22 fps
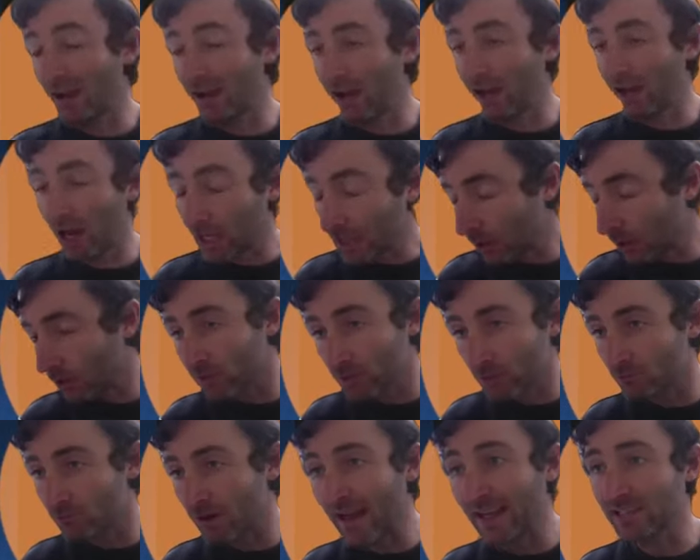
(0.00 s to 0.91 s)
A, a, lot
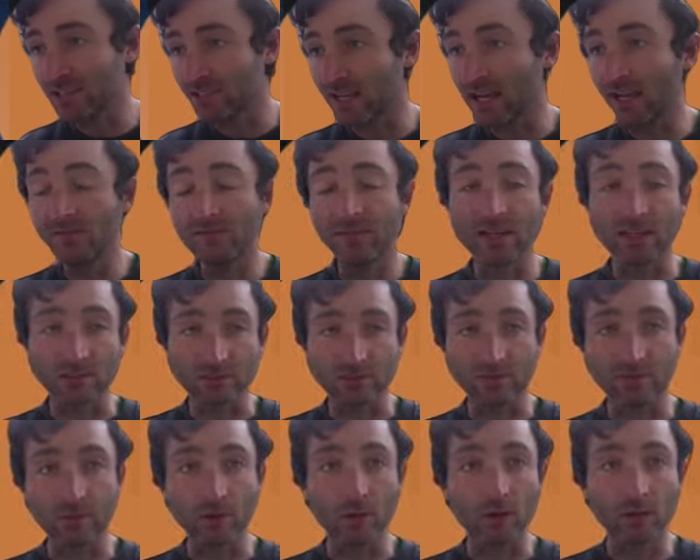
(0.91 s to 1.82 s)
of the rest, I think,
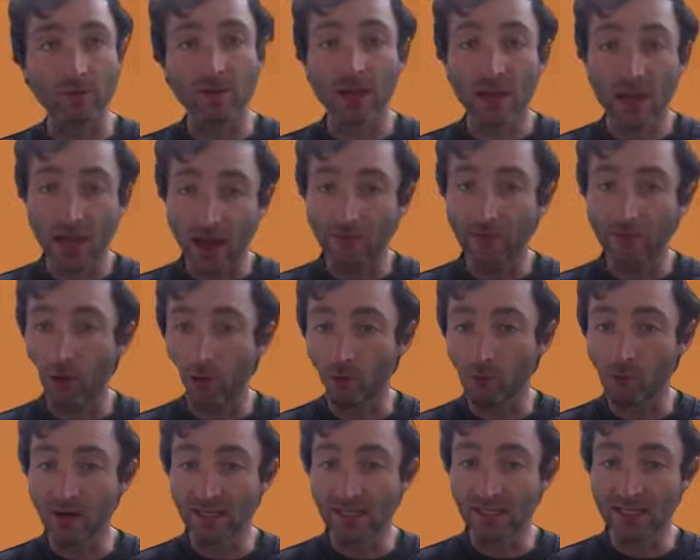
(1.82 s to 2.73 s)
is fluff and
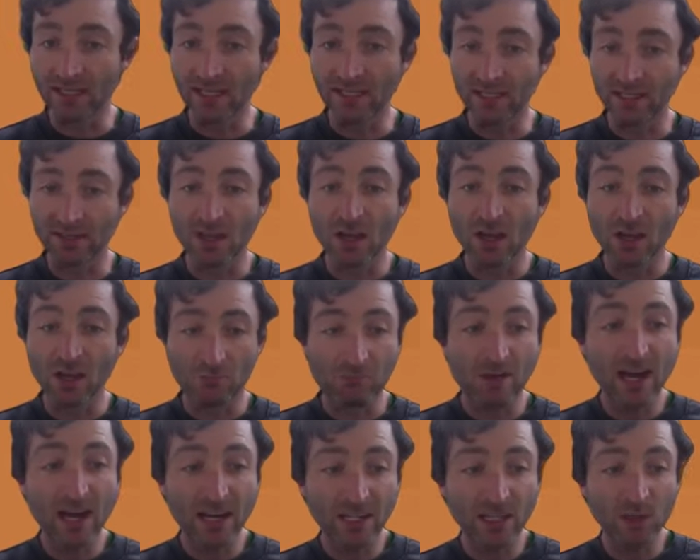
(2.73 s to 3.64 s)
not really needed.
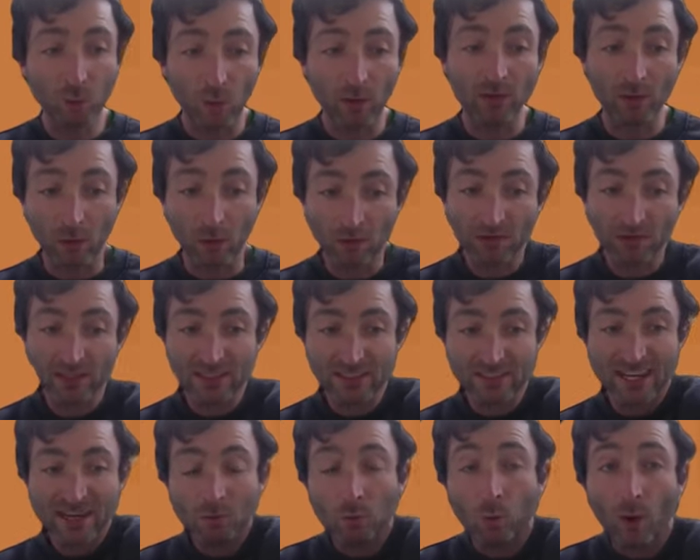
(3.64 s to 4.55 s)
Really, you want to
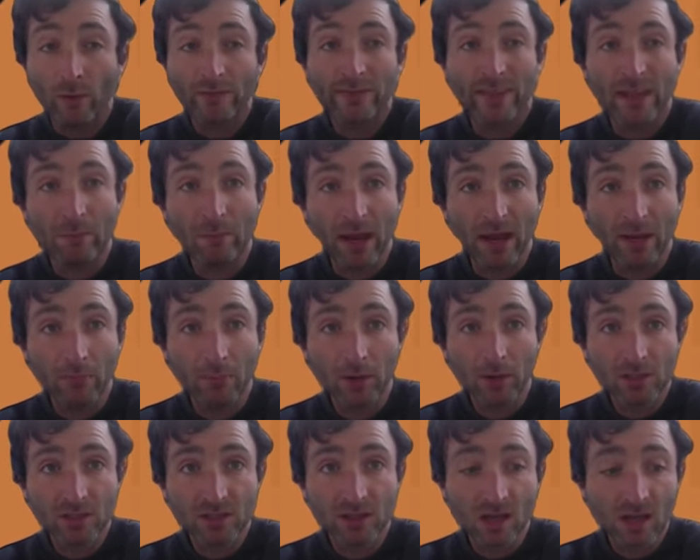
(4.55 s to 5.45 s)
understand what their pain
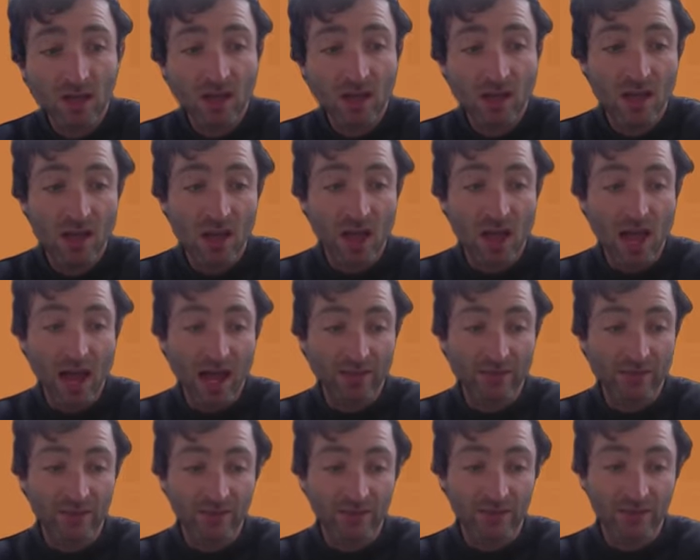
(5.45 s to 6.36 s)
points are
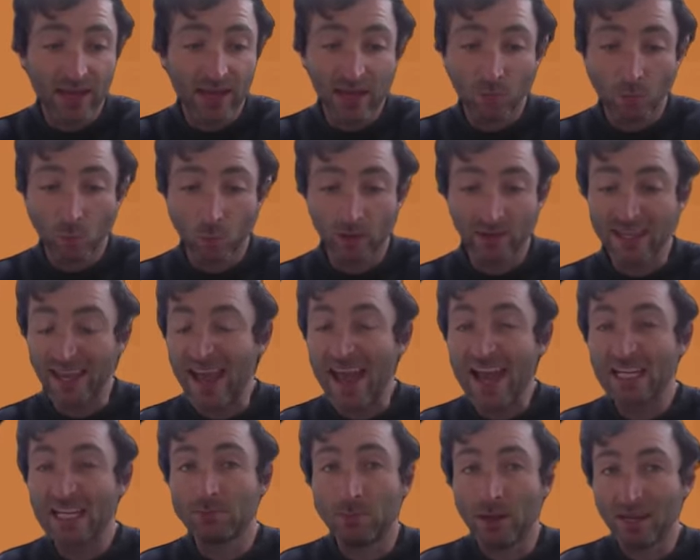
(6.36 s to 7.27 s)
and then what their
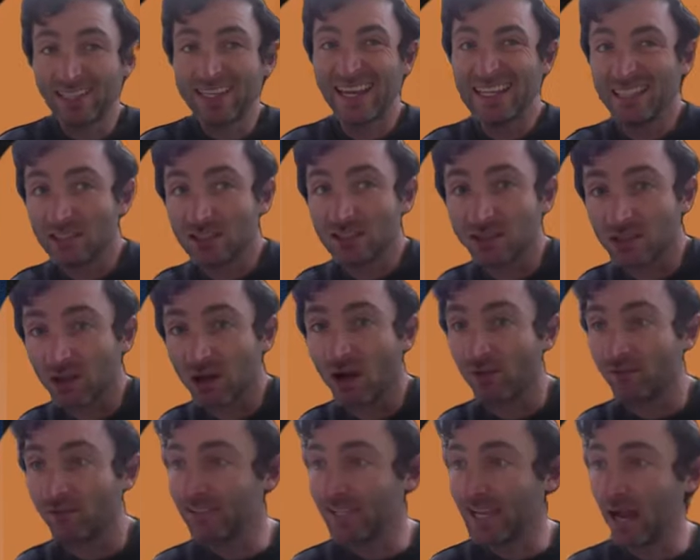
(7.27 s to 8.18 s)
expectations
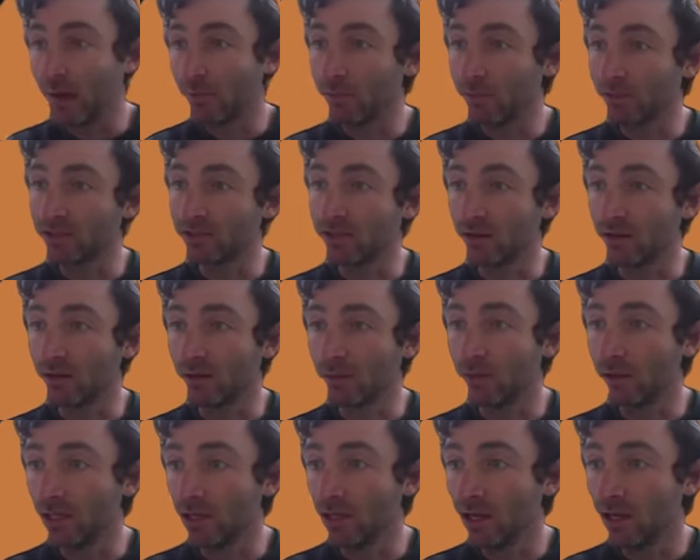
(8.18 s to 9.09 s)
of the app is going to
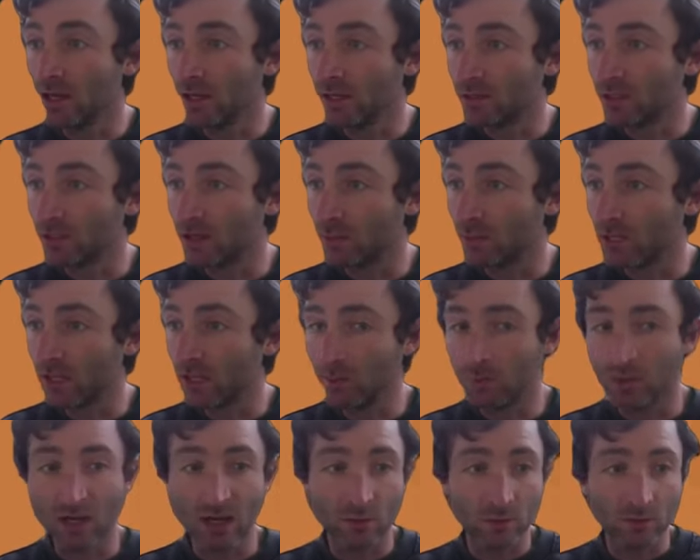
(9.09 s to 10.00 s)
be. So
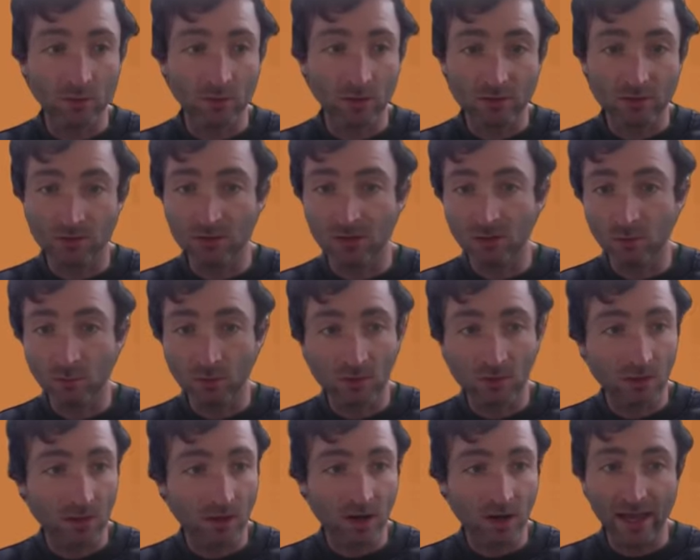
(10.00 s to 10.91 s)
there we go. We've got two.
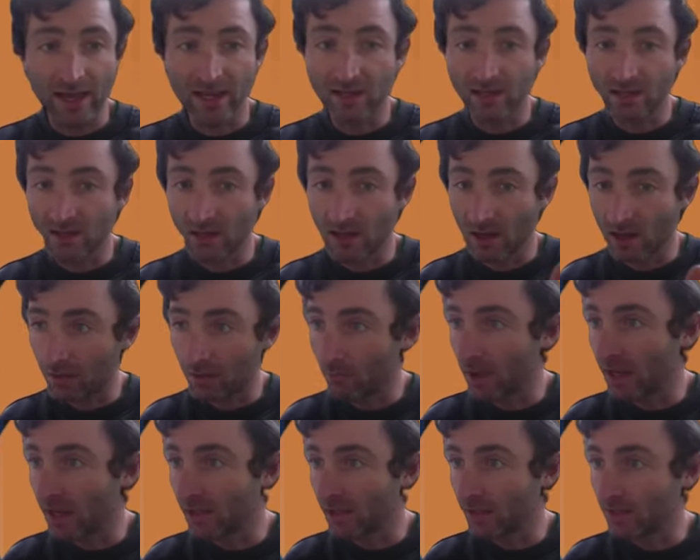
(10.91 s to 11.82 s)
We've got a lady and a
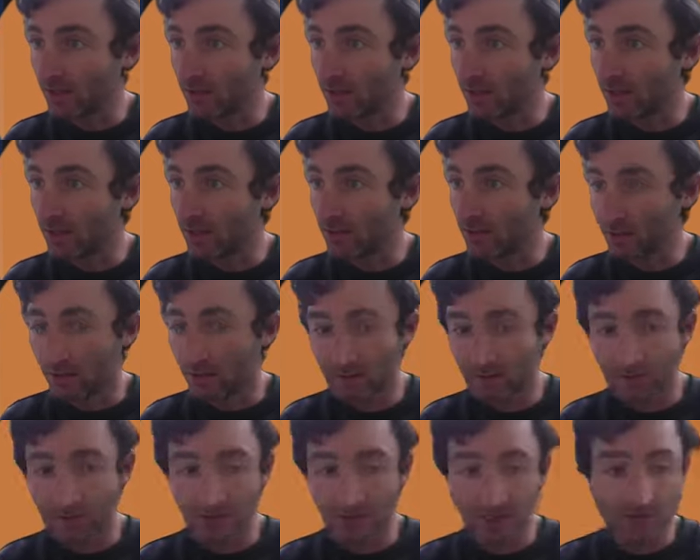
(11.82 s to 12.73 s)
male. They're
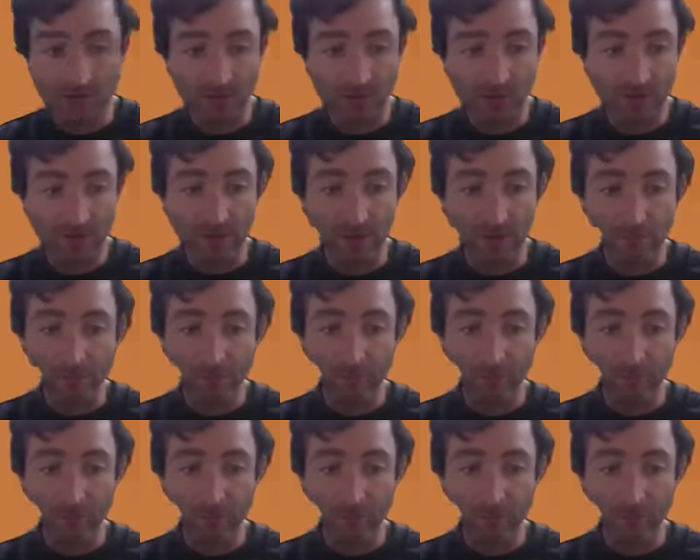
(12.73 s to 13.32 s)
different ages there.